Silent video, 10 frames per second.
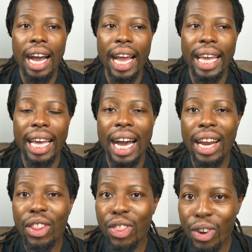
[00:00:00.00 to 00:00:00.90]
I
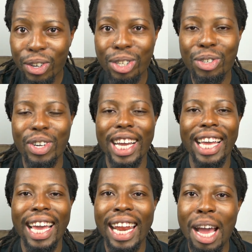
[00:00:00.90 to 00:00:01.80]
got a third
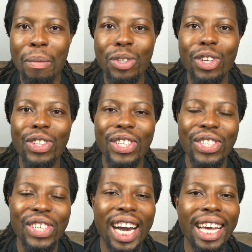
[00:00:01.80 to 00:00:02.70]
strike, and Amazon
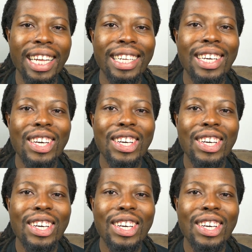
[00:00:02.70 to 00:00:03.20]
decided